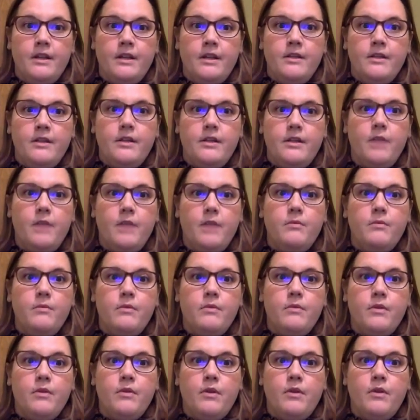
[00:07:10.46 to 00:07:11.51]
So
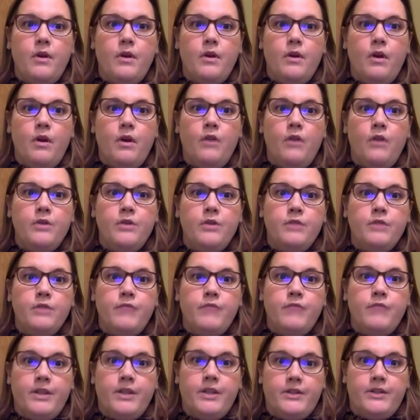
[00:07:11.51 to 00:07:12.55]
on to the
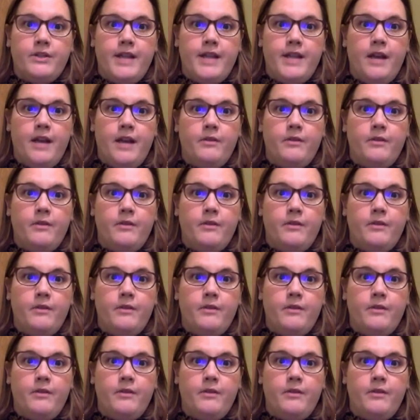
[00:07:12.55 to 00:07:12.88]
risks now,